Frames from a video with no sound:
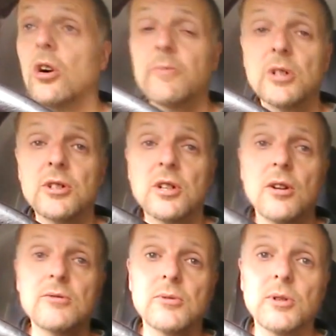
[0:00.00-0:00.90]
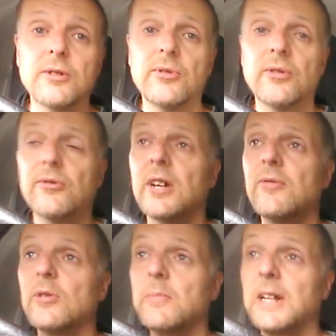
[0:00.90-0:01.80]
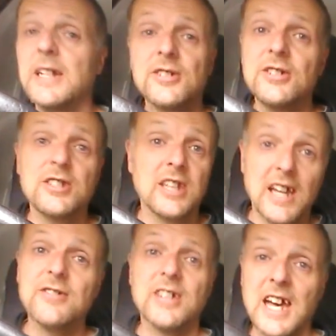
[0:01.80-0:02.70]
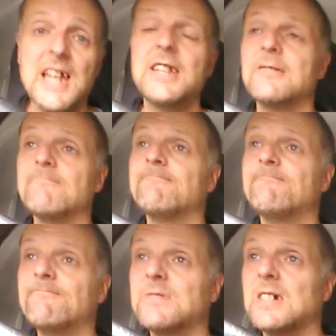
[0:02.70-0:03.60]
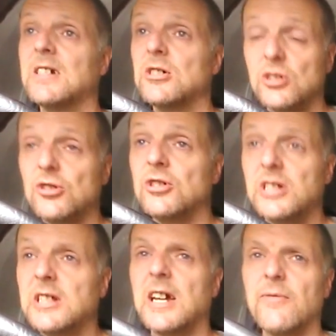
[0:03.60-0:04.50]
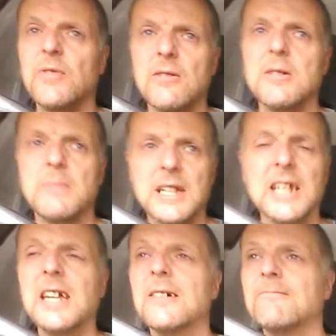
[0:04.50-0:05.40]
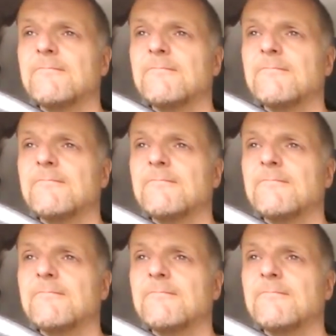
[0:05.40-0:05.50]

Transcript: I'm going to go to one of her favourite places yet again, because she did have very many.